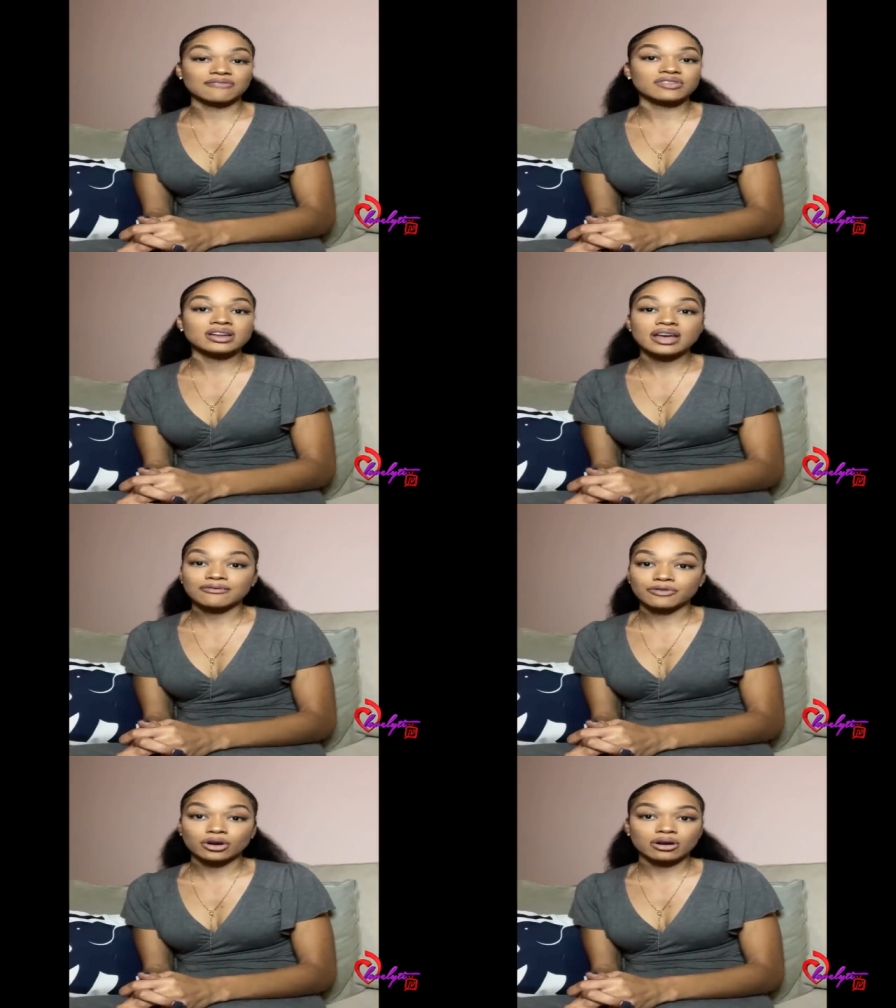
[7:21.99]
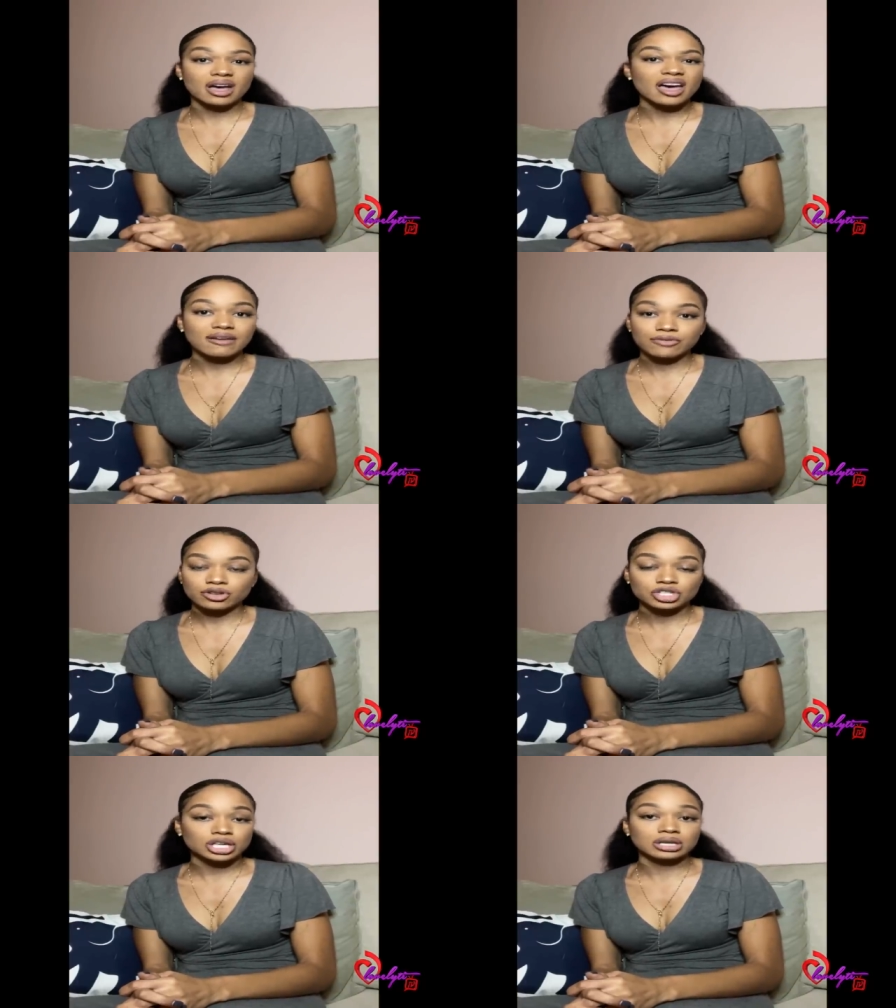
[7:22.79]
I've never,
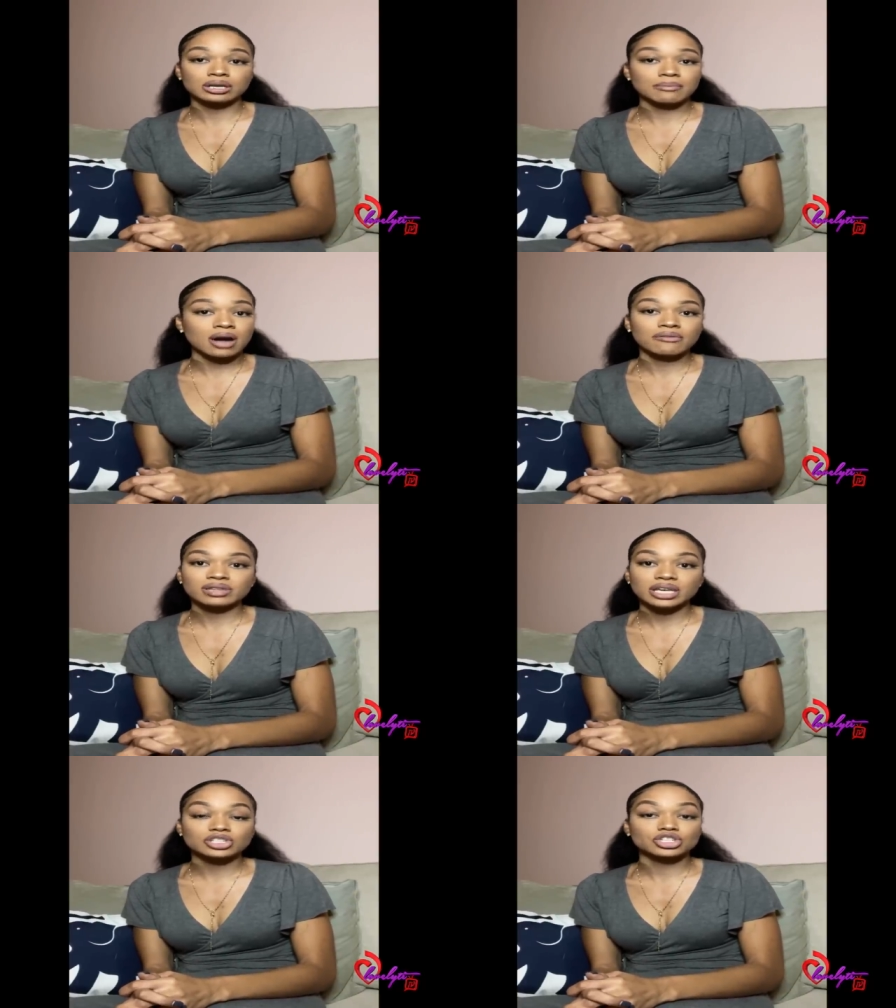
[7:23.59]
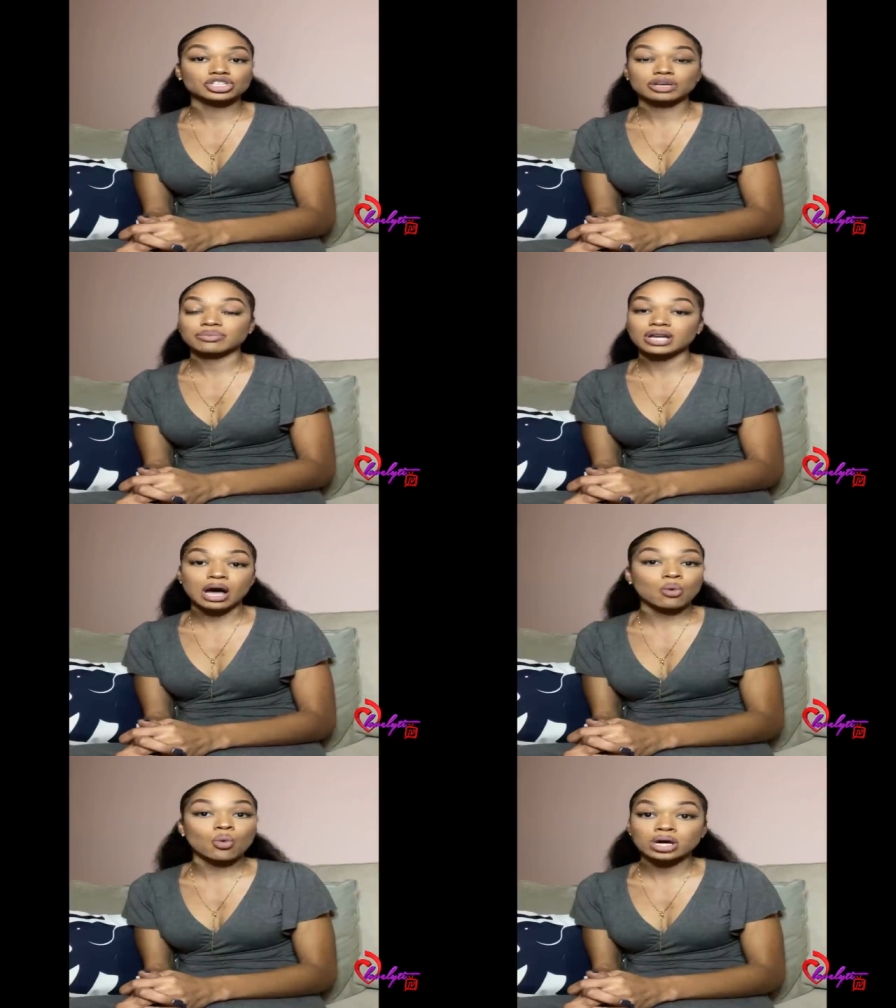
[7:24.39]
ever cheated in my relationship.
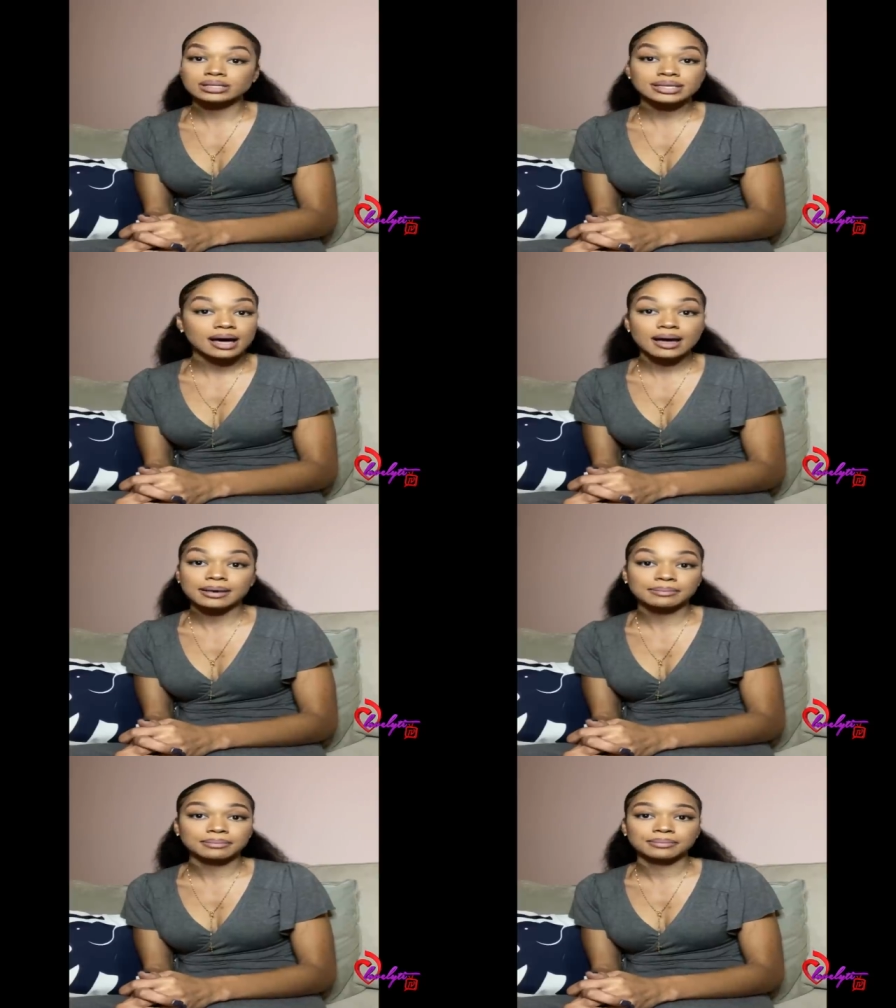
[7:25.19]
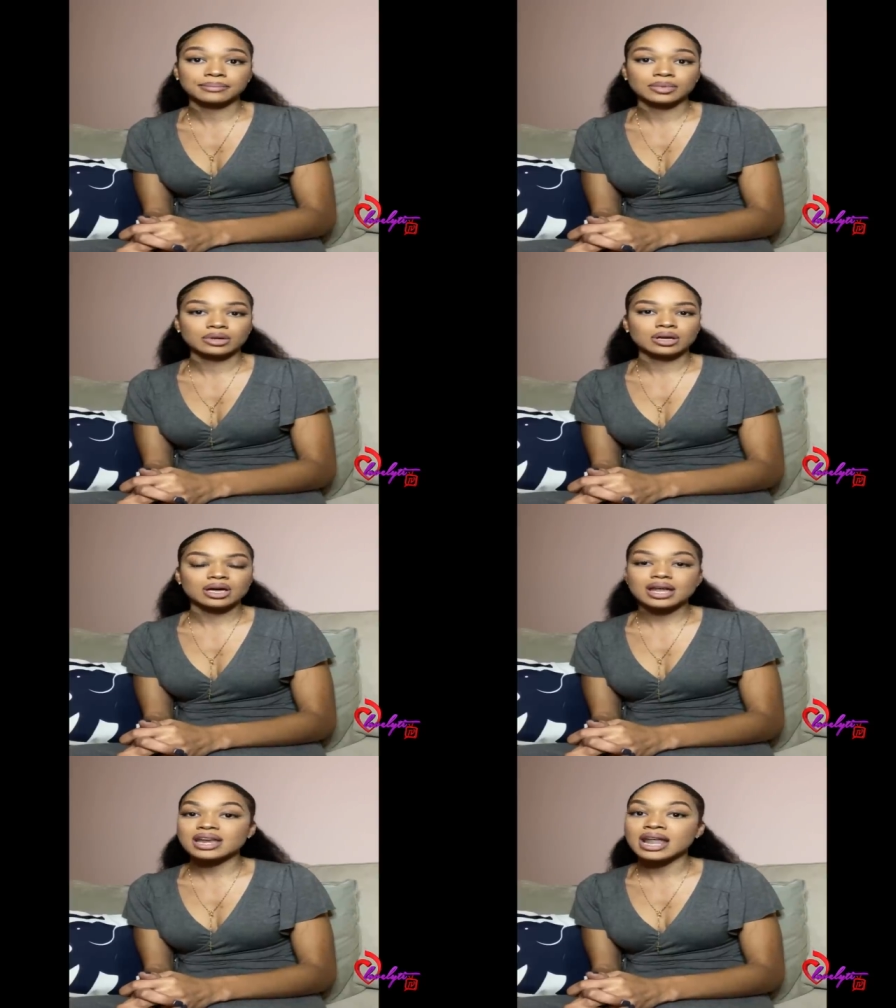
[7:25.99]
Not one time.
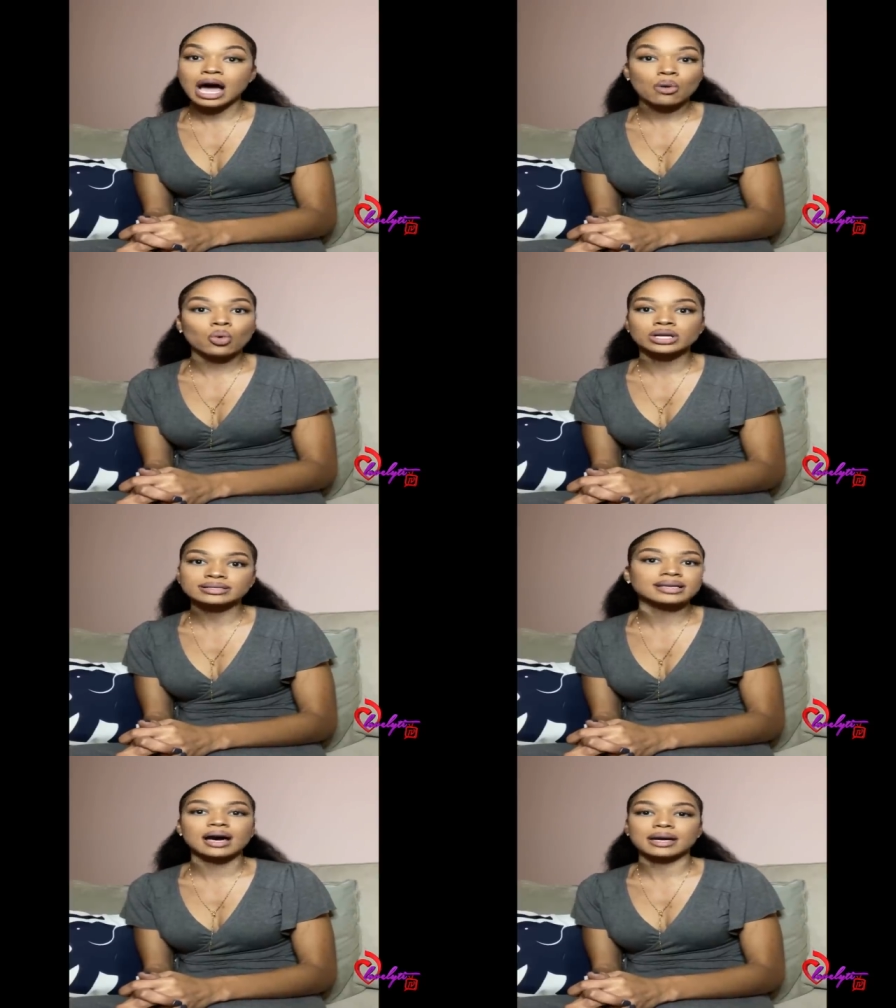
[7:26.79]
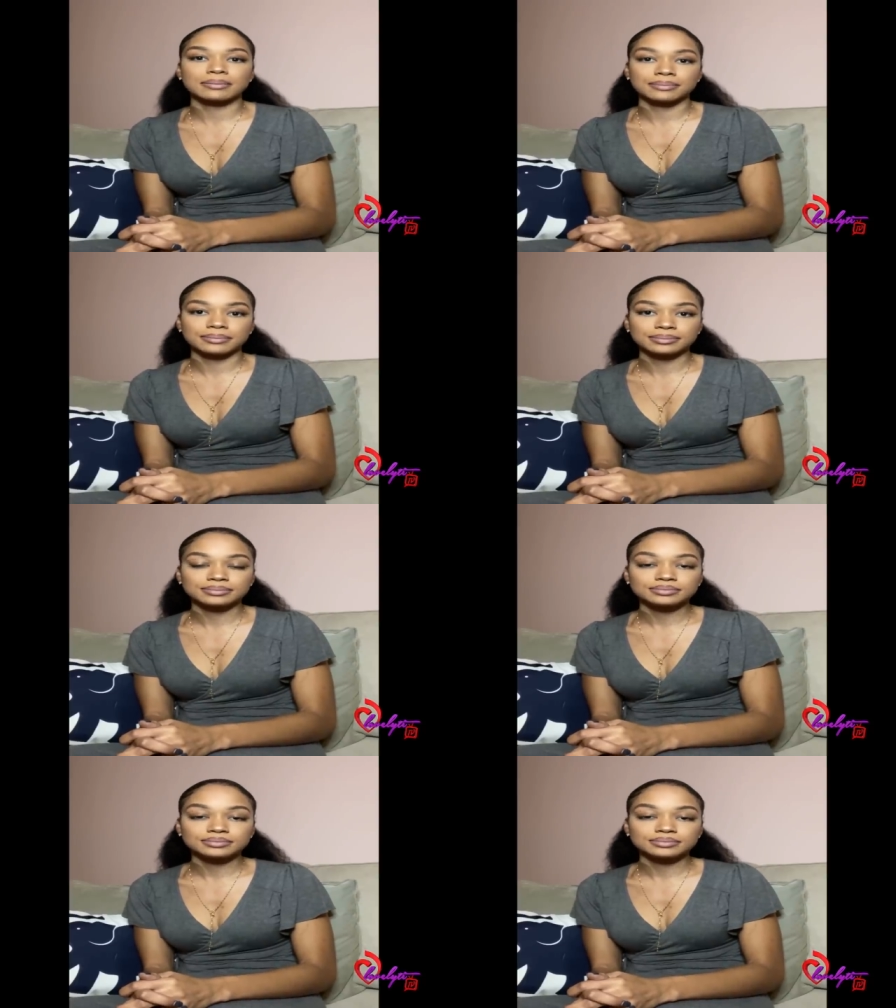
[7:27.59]
Not one time.